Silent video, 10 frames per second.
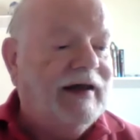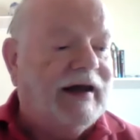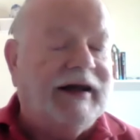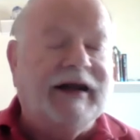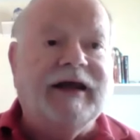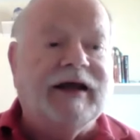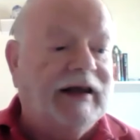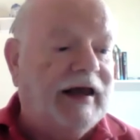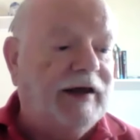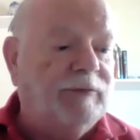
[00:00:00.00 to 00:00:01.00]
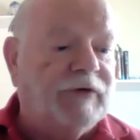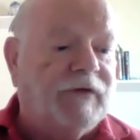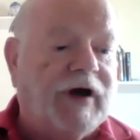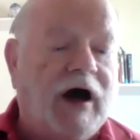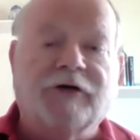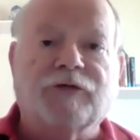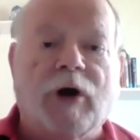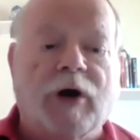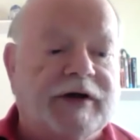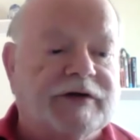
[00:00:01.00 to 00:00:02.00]
and any claim to the
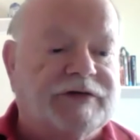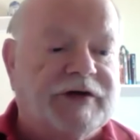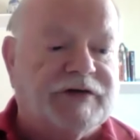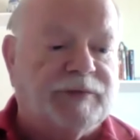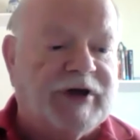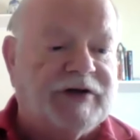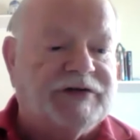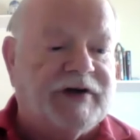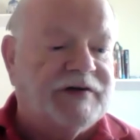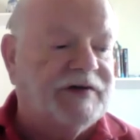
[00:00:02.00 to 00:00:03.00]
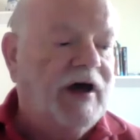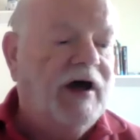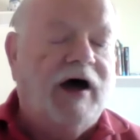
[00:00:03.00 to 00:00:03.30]
contrary is dismissed as